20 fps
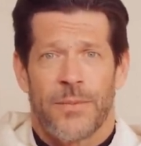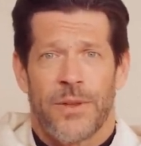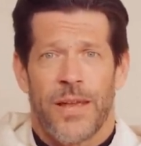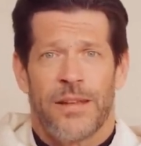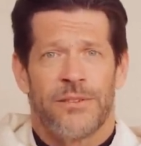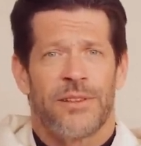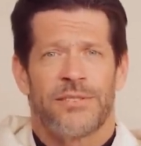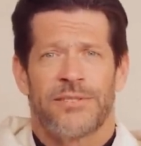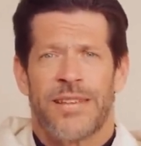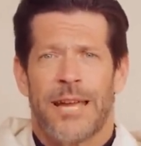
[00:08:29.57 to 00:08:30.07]

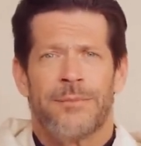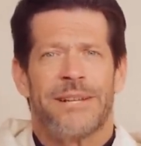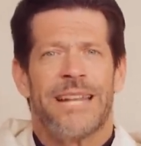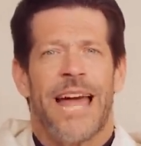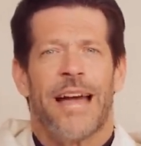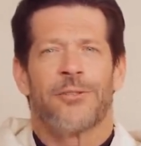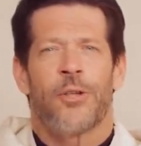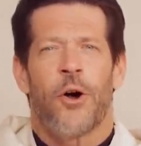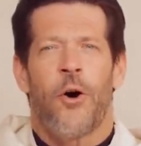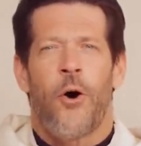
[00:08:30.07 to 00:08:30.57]
is a statement
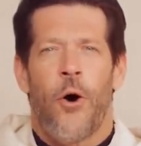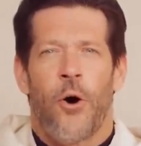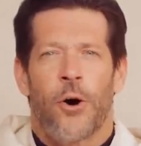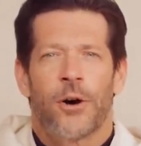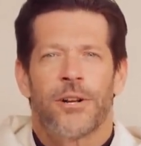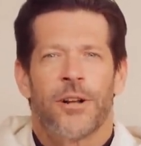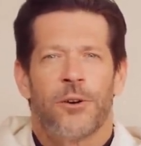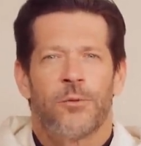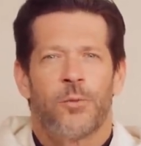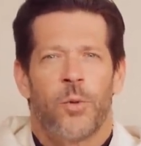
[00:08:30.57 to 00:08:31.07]
at the
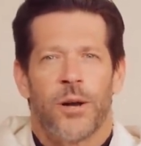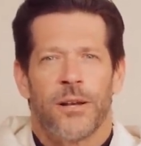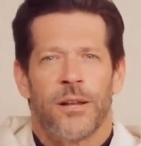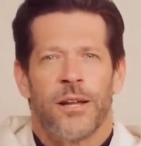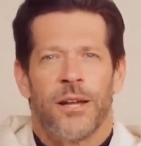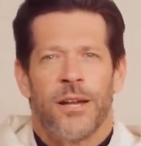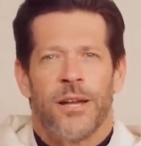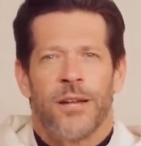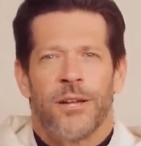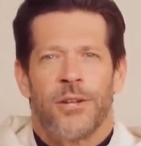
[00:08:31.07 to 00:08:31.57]
heart of
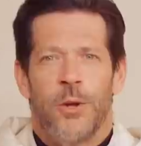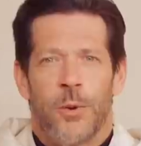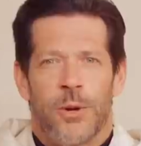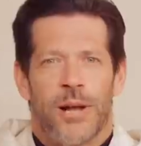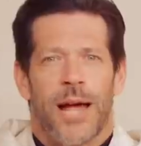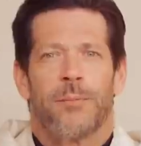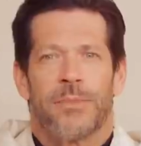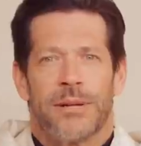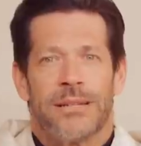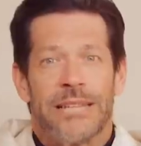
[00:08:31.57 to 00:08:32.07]
what you
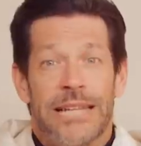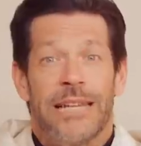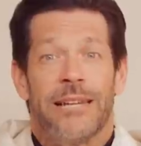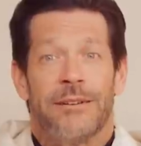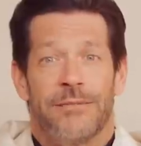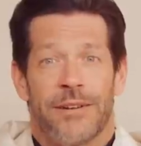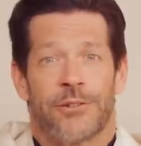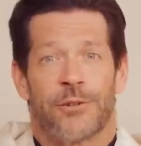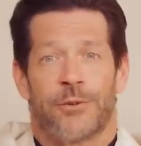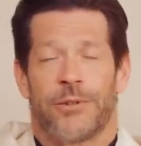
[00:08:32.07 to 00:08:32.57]
and I
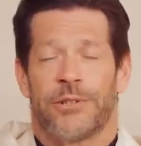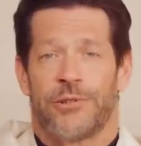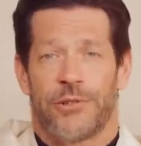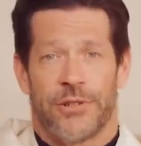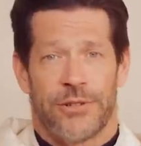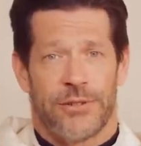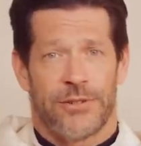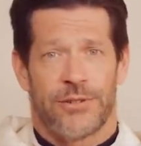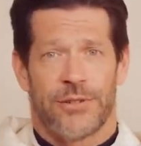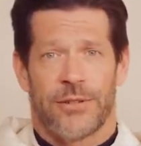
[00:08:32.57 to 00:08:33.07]
believe as
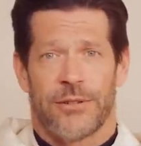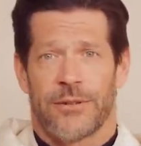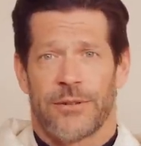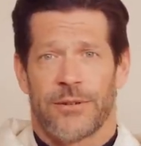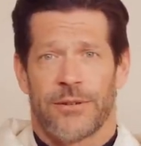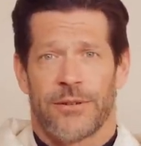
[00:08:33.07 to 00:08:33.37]
Christians.